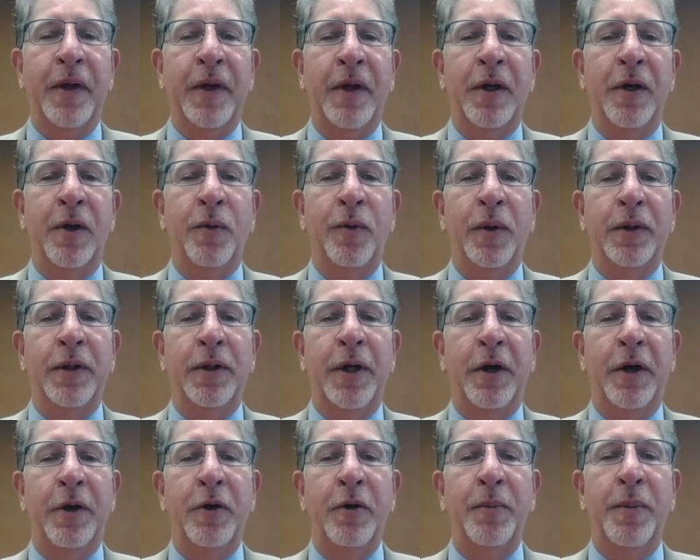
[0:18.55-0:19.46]
who will
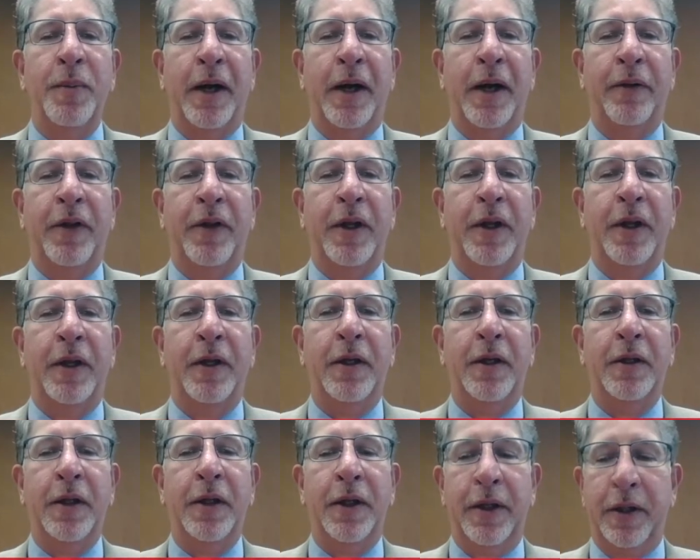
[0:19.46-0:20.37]
tell you about the
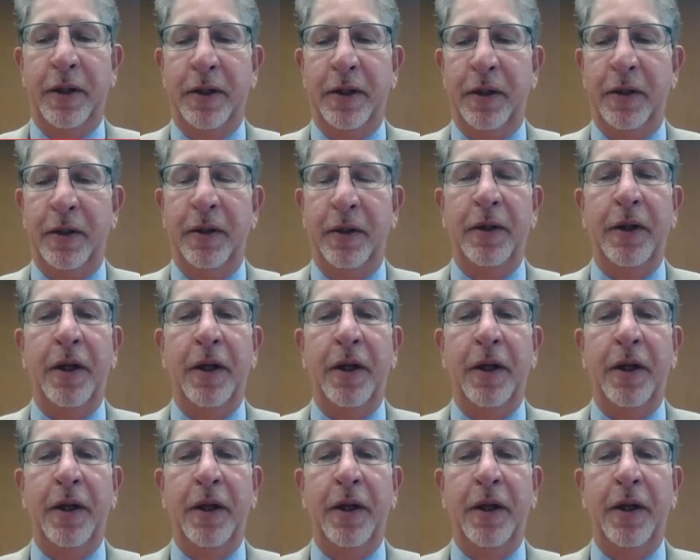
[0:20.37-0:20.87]
clinical